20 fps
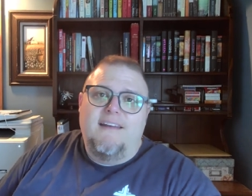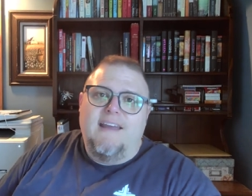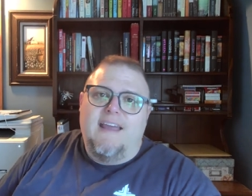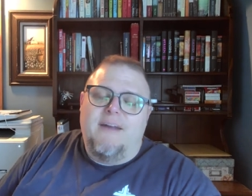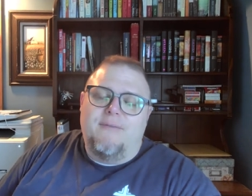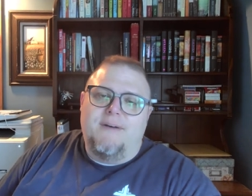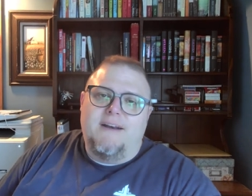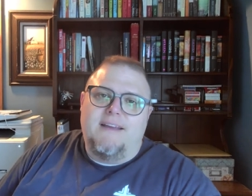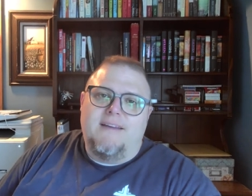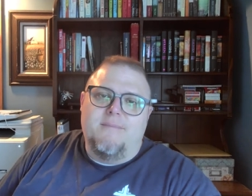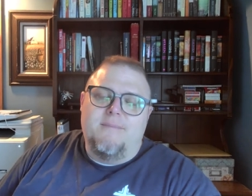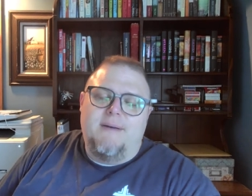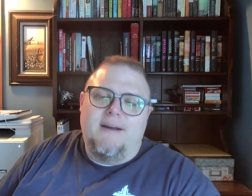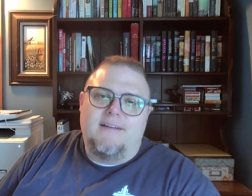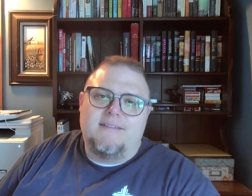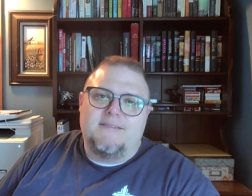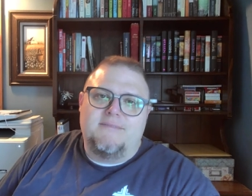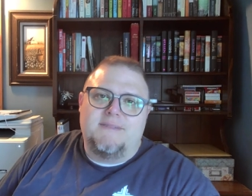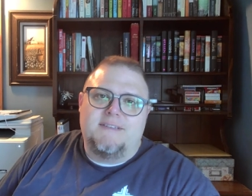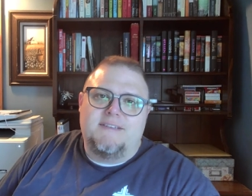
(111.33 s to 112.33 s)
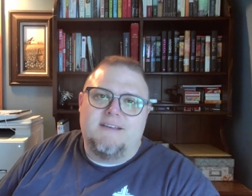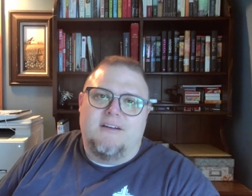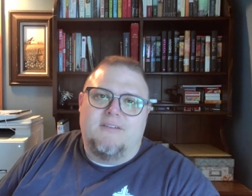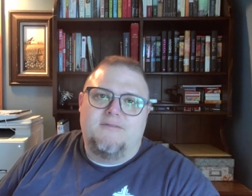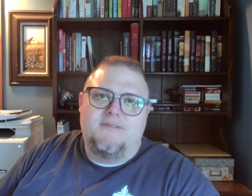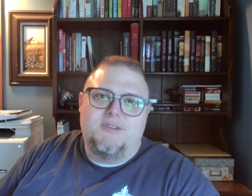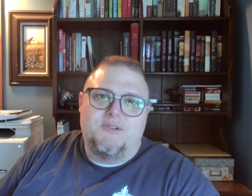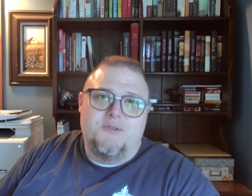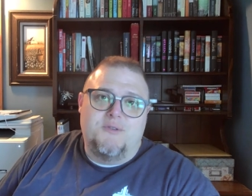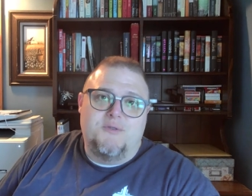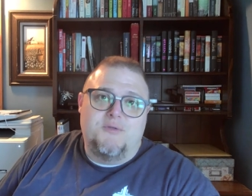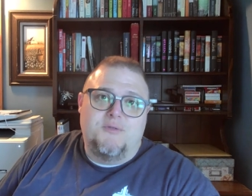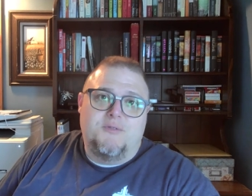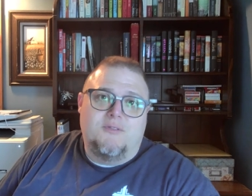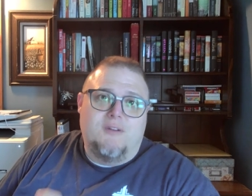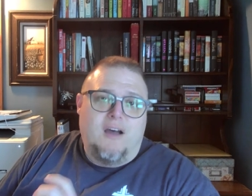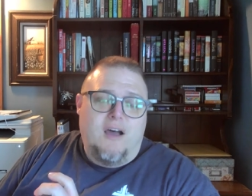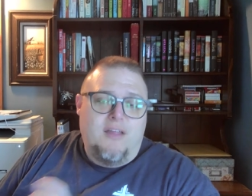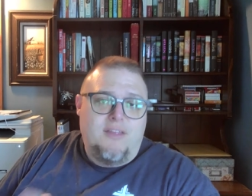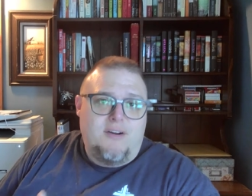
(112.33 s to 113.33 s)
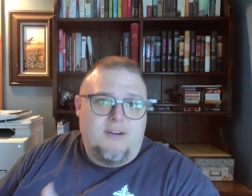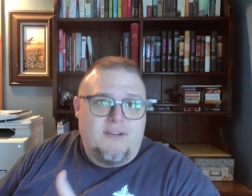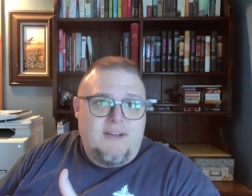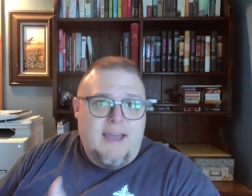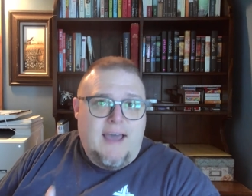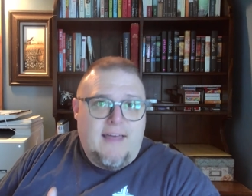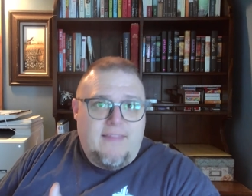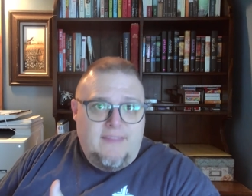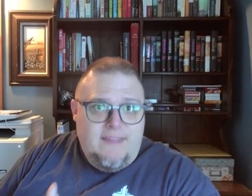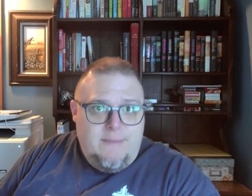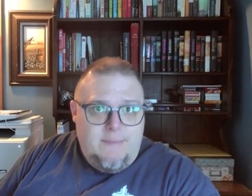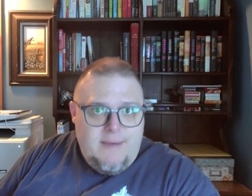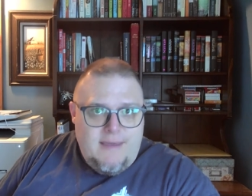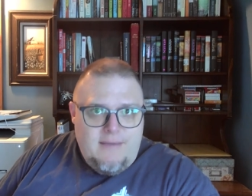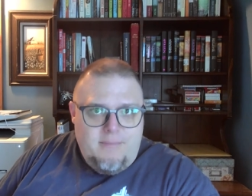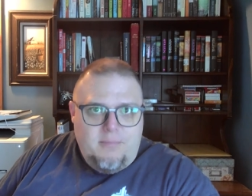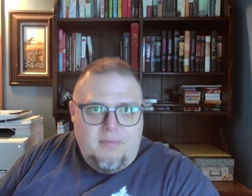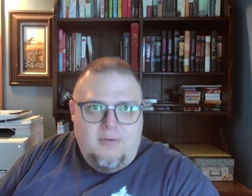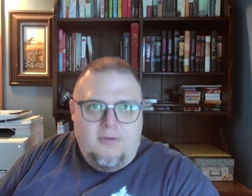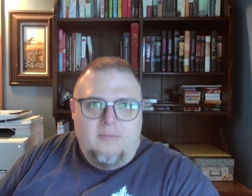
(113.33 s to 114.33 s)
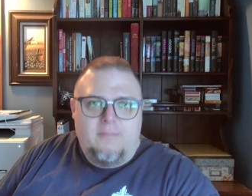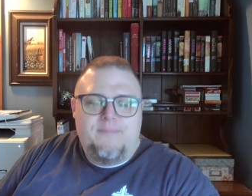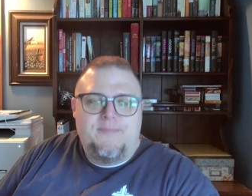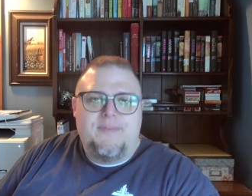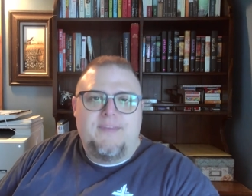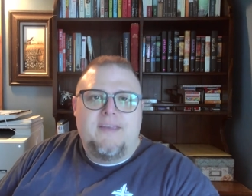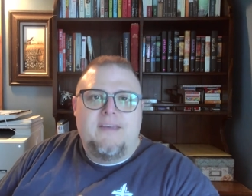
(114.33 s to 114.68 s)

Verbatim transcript: and when he compares himself to other godly people,